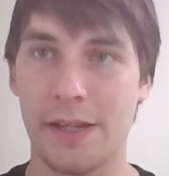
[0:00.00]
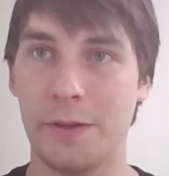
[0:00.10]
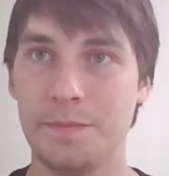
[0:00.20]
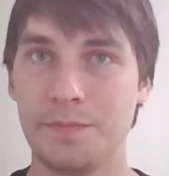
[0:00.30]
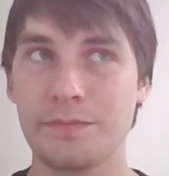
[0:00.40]

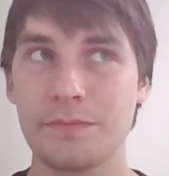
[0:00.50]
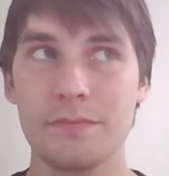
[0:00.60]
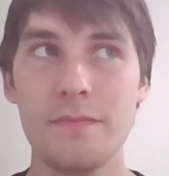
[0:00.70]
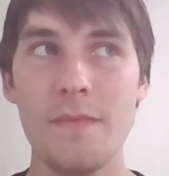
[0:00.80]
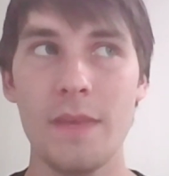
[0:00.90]
So
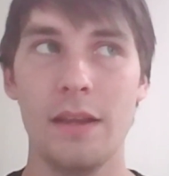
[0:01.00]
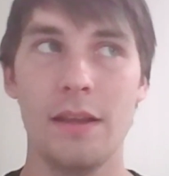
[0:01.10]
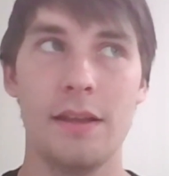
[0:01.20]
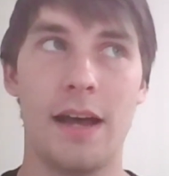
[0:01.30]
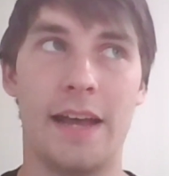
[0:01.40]

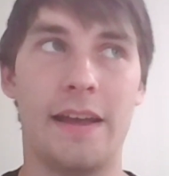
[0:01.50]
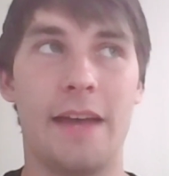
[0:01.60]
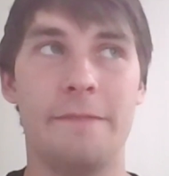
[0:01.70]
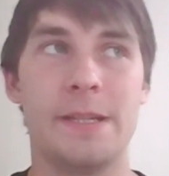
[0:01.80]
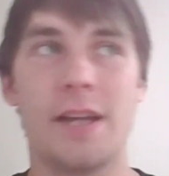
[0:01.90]
I,
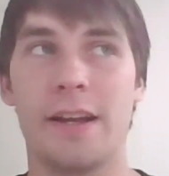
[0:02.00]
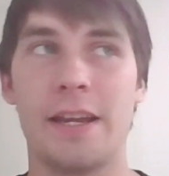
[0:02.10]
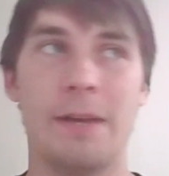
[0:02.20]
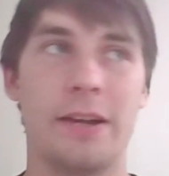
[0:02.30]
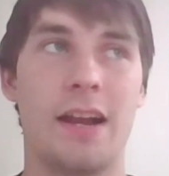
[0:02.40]
have been talking